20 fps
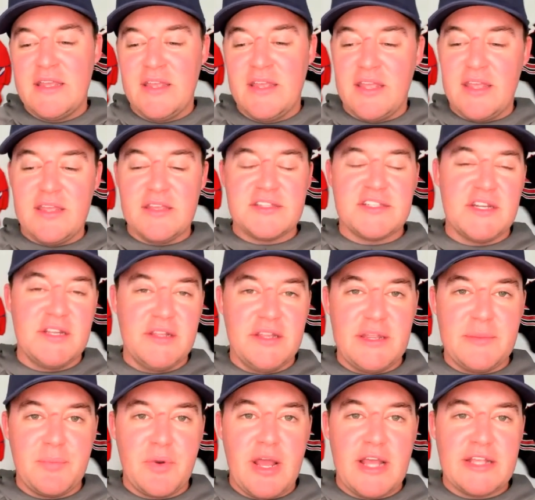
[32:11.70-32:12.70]
He is an
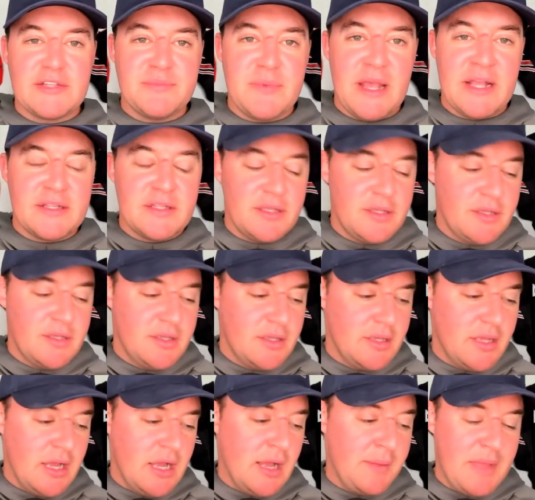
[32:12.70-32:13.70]
elite prospect.
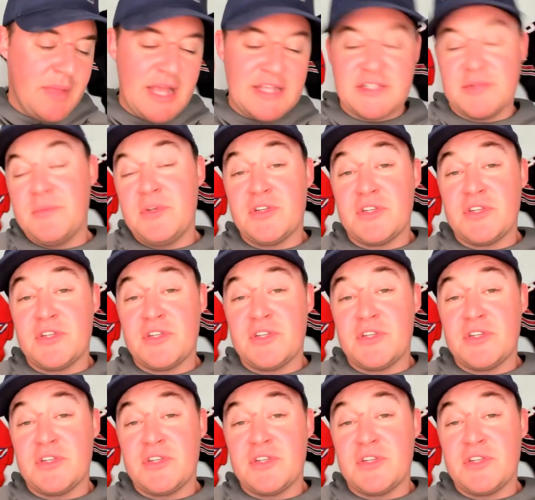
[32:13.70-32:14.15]
SMU